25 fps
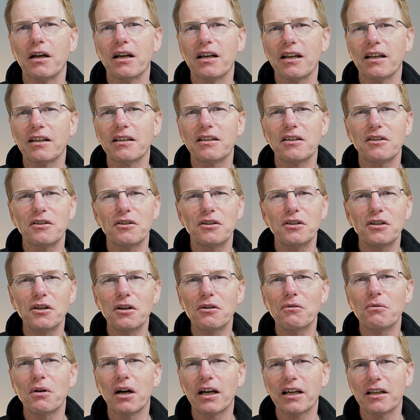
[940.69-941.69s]
And I
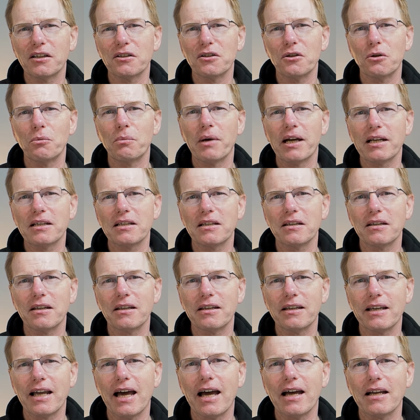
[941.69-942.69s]
knew I could do better
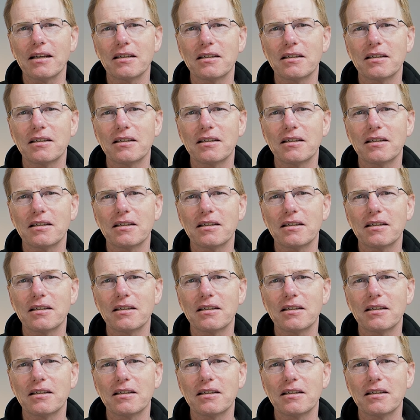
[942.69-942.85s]
than that.